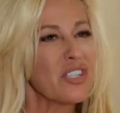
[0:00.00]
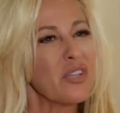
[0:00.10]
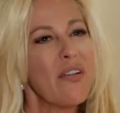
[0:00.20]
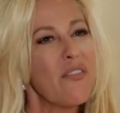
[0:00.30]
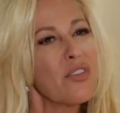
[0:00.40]

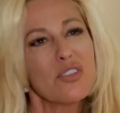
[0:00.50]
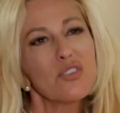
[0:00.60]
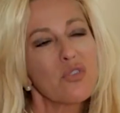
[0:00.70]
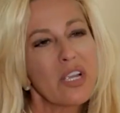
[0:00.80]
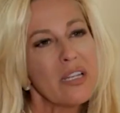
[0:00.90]
you have all
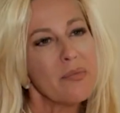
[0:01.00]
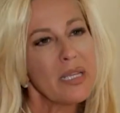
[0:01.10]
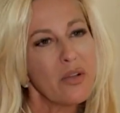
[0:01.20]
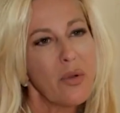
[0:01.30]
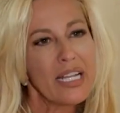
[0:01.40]
those great
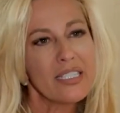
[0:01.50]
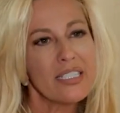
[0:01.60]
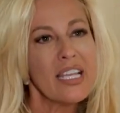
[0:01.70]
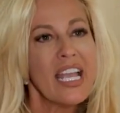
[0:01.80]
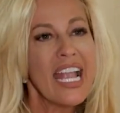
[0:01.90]
amino
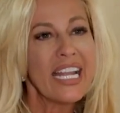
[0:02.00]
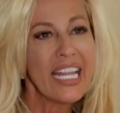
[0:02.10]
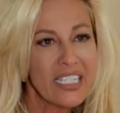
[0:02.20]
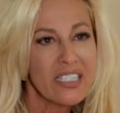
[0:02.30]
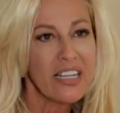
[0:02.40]
acids and
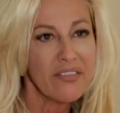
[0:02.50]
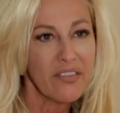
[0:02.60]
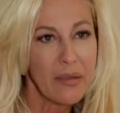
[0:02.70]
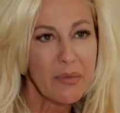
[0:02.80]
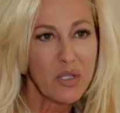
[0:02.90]

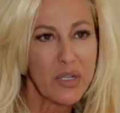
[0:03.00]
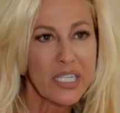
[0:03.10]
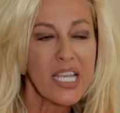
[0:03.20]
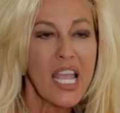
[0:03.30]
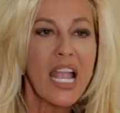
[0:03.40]
anti-inflammatories.